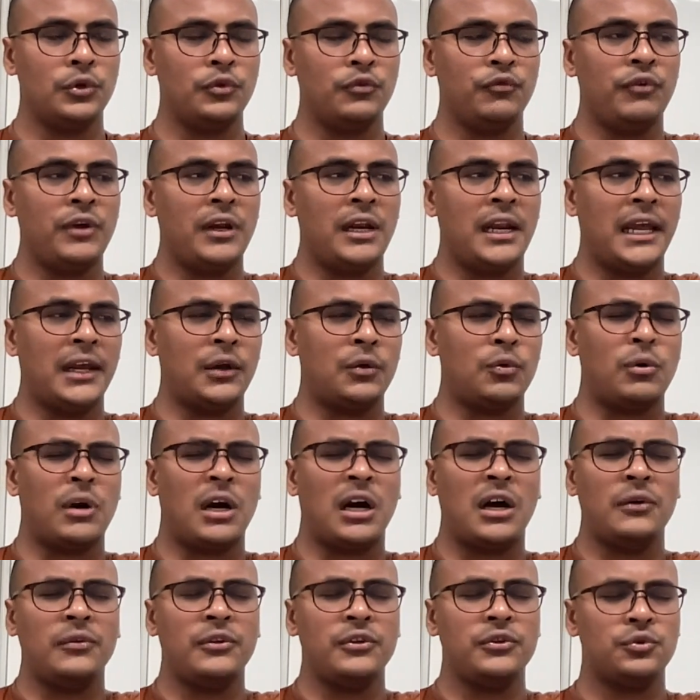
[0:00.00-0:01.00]
feel like,
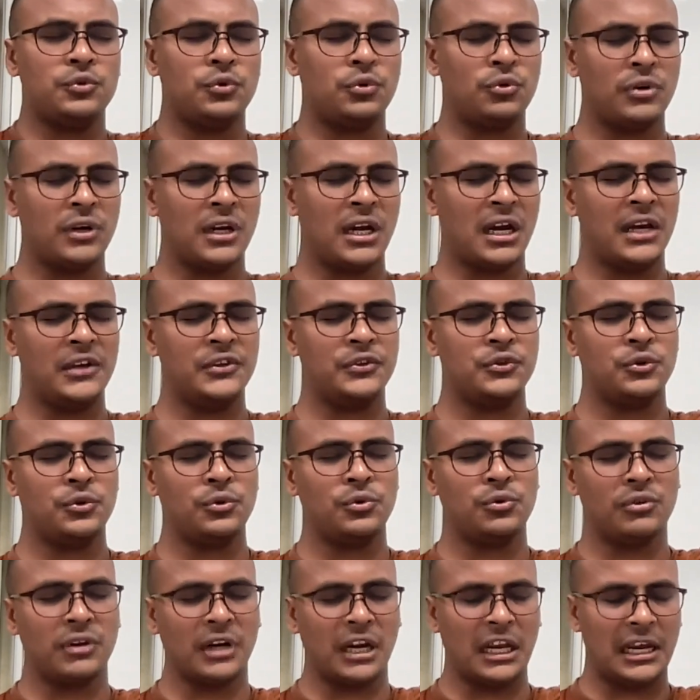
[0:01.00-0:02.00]
wow, this is so nice, so
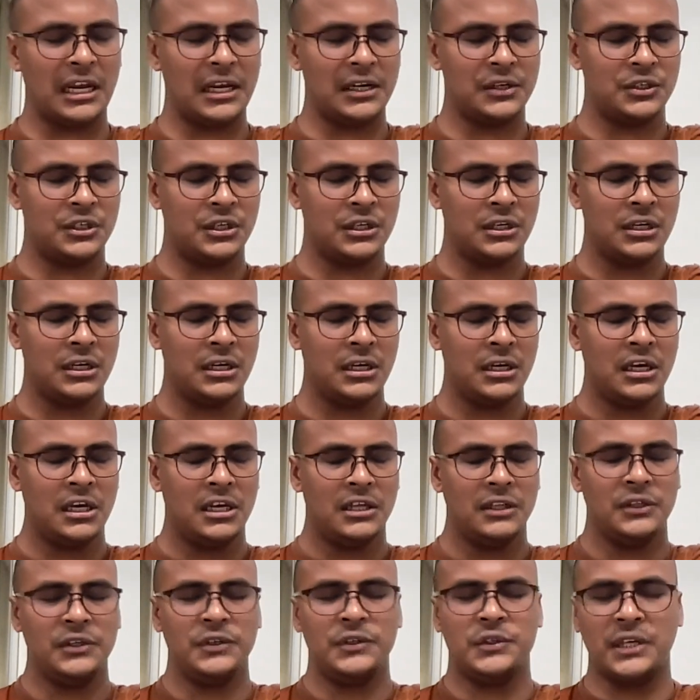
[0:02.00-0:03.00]
great,
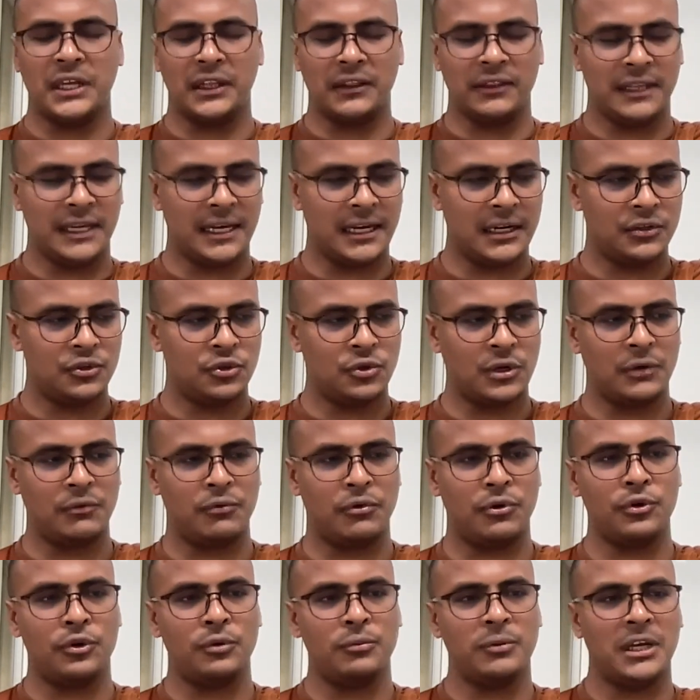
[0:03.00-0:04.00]
this and that. So I
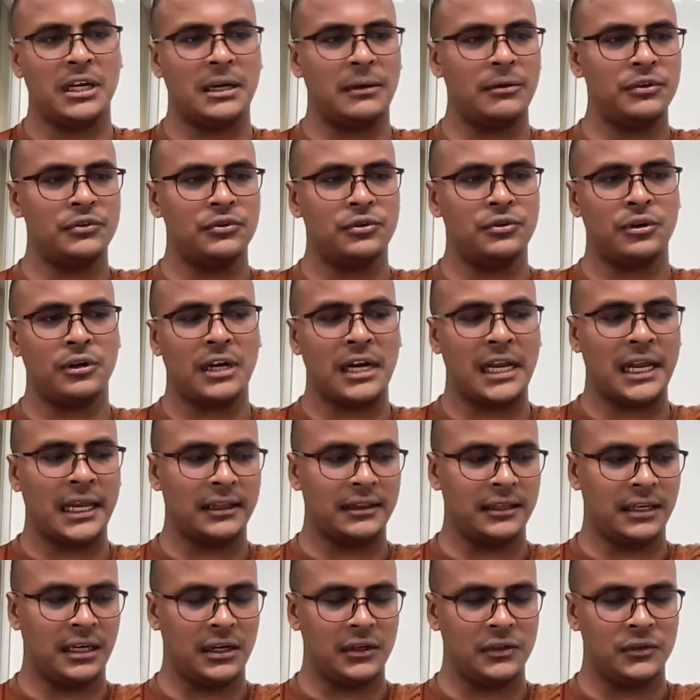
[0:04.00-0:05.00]
want to become. It's not like
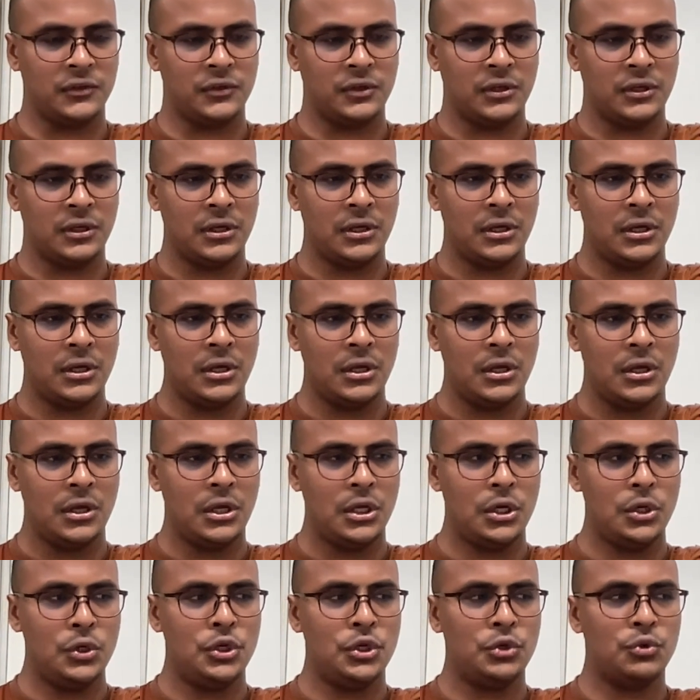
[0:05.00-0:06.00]
that.
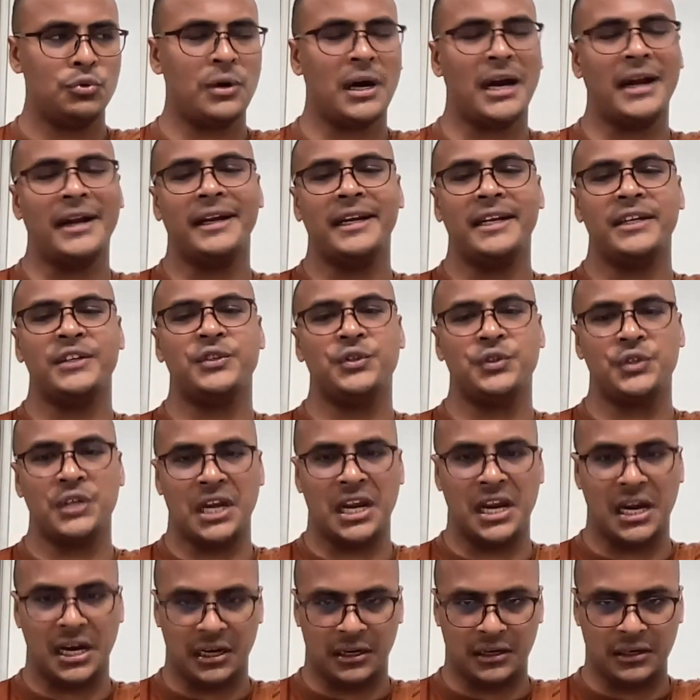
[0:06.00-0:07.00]
You need to
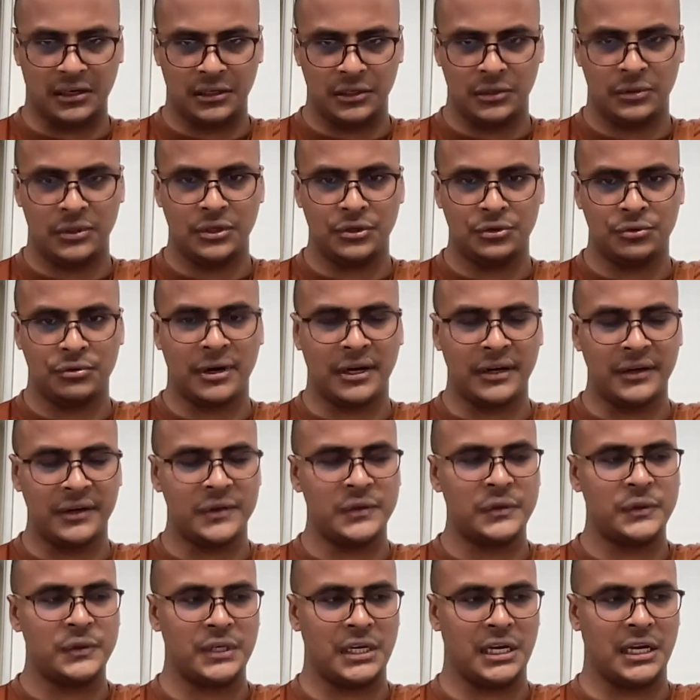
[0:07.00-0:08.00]
understand. You need to
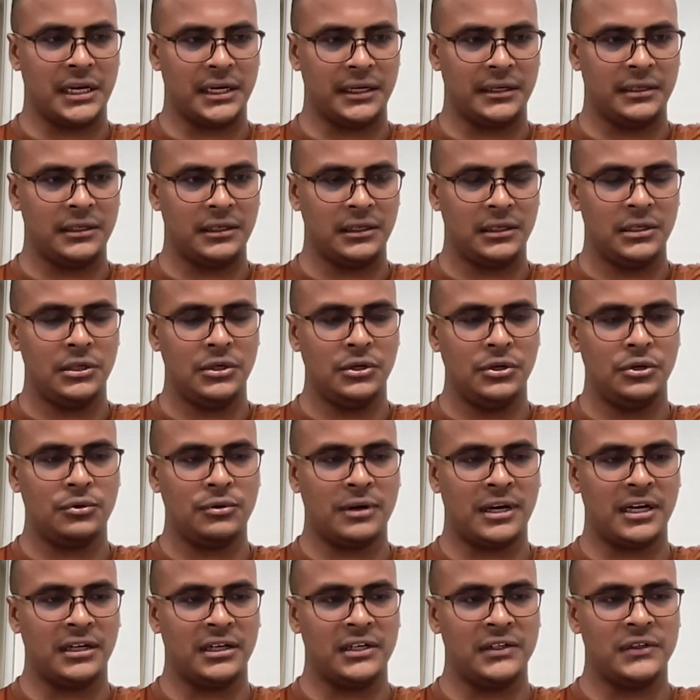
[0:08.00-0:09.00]
understand. You need to
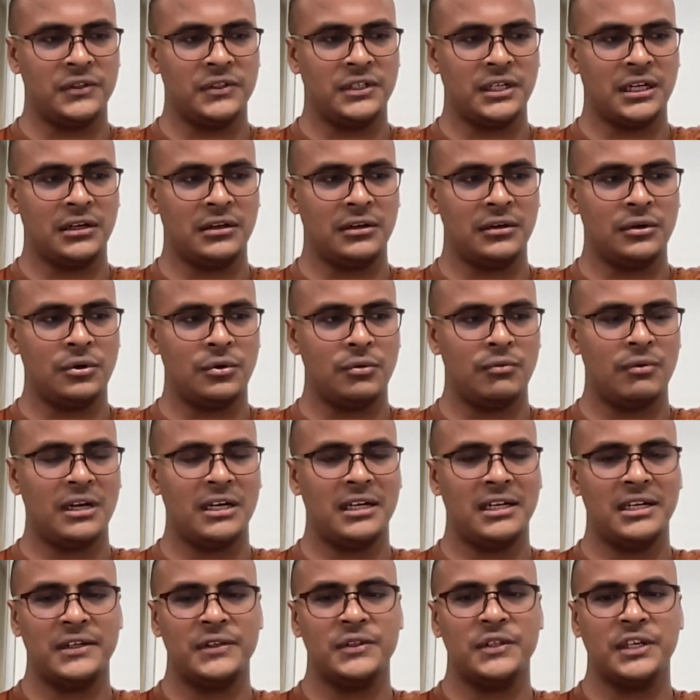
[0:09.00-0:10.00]
understand what
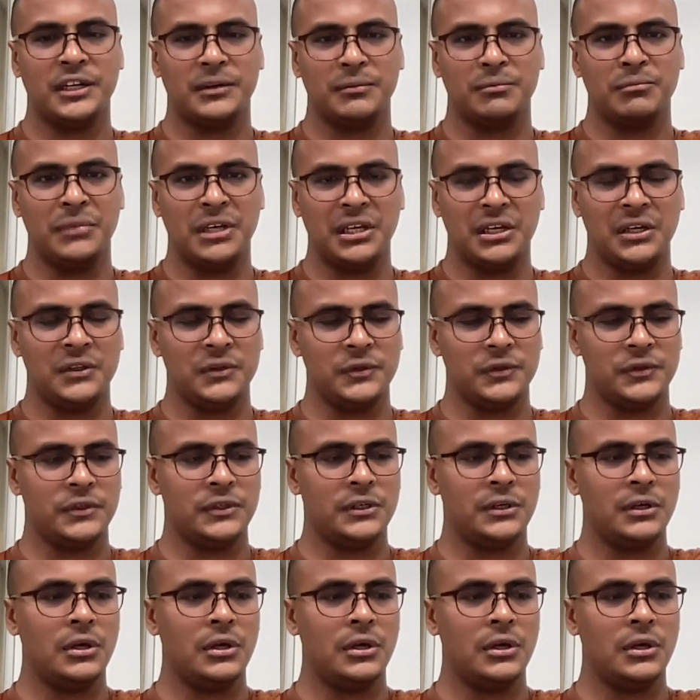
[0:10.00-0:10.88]
does it means.